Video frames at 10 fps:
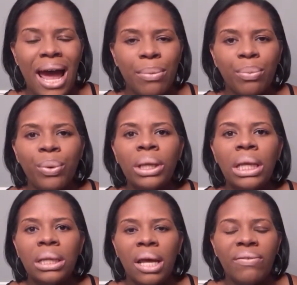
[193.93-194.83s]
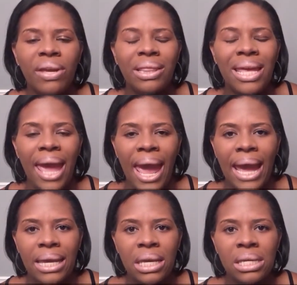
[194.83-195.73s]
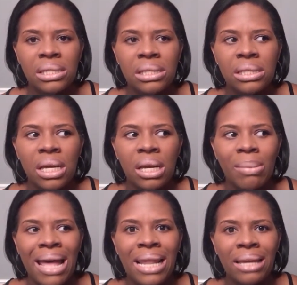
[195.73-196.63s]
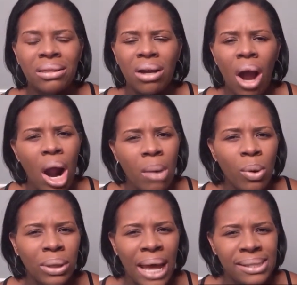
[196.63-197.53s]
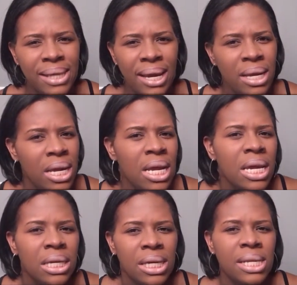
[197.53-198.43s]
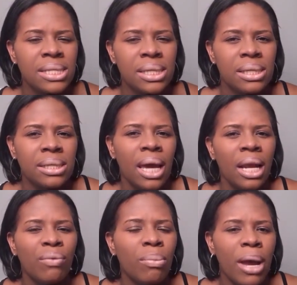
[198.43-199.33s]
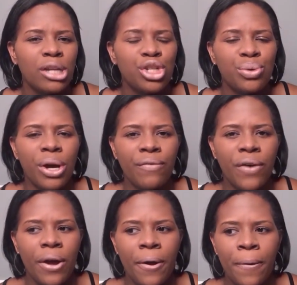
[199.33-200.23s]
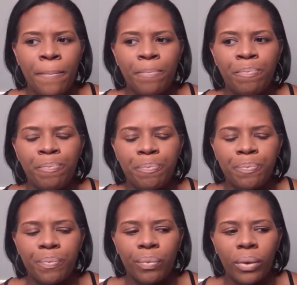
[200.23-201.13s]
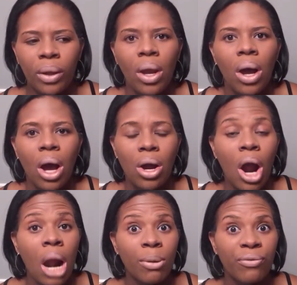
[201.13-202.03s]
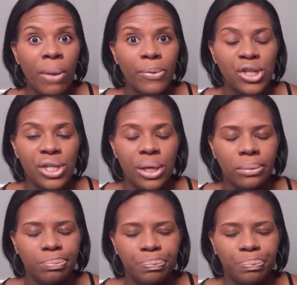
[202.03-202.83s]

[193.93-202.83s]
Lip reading: I'm really loving the Atkins. I like the caramel latte because it kind of reminds you of a caramel frappuccino.